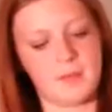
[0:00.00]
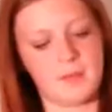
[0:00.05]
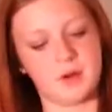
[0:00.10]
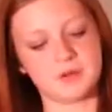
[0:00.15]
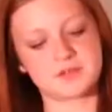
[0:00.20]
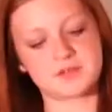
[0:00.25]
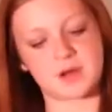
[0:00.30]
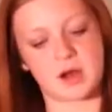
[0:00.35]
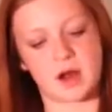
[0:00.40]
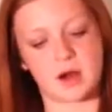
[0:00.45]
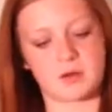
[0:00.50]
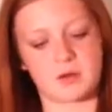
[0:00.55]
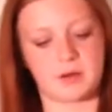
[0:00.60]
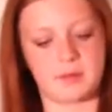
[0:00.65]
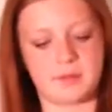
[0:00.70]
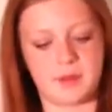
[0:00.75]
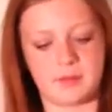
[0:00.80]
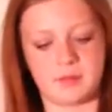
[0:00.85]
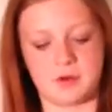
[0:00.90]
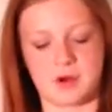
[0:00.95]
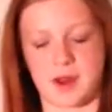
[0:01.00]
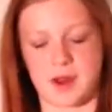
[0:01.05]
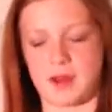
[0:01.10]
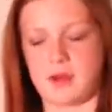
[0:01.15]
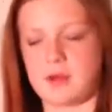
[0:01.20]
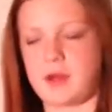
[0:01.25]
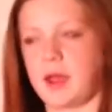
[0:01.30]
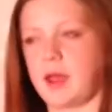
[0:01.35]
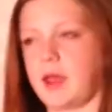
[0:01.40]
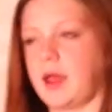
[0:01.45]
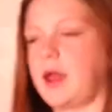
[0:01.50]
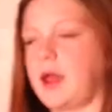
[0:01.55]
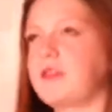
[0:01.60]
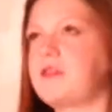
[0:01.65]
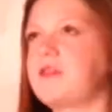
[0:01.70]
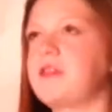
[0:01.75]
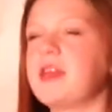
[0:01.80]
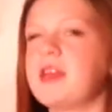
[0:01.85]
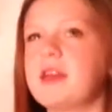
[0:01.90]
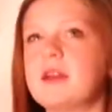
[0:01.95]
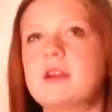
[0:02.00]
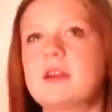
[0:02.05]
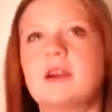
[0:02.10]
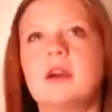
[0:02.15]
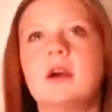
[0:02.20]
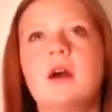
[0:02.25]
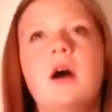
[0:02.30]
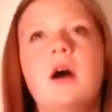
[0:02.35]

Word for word: Most awkward memory. Okay, I think